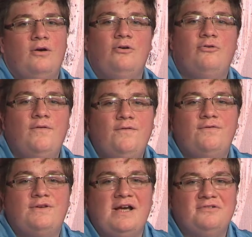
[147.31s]

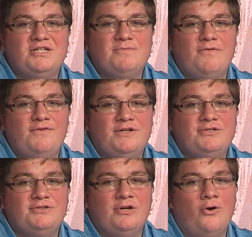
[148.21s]
Griffith Township
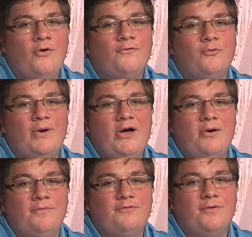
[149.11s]
officials are
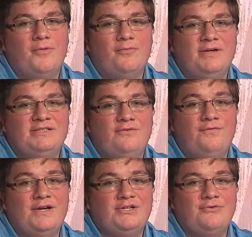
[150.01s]
overwhelmed from the recent
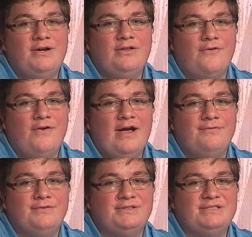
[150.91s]
victory in the fight
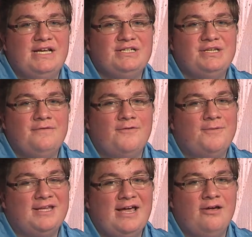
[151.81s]
for secession from
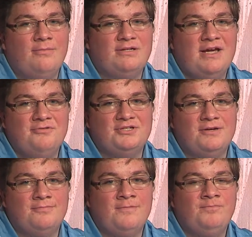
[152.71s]
the Calumet Township.
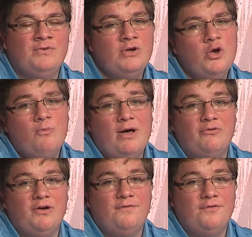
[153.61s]
While
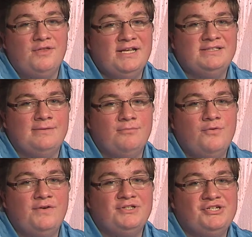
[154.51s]
Griffith isn't
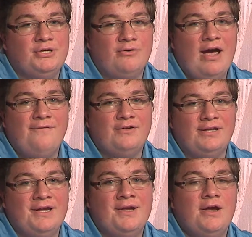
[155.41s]
moving
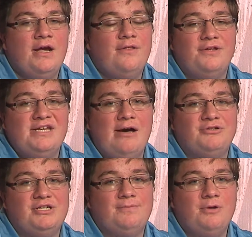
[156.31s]
geographically, the
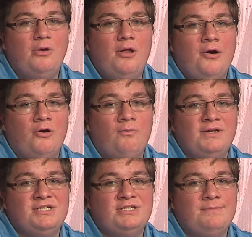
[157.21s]
township no longer
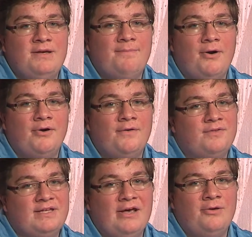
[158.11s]
wishes to be a part of
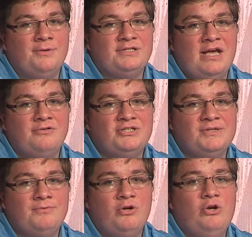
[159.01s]
the Calumet
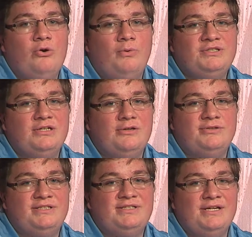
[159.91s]
Township, which includes
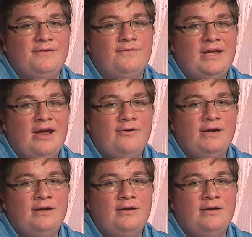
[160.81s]
the city of Gary.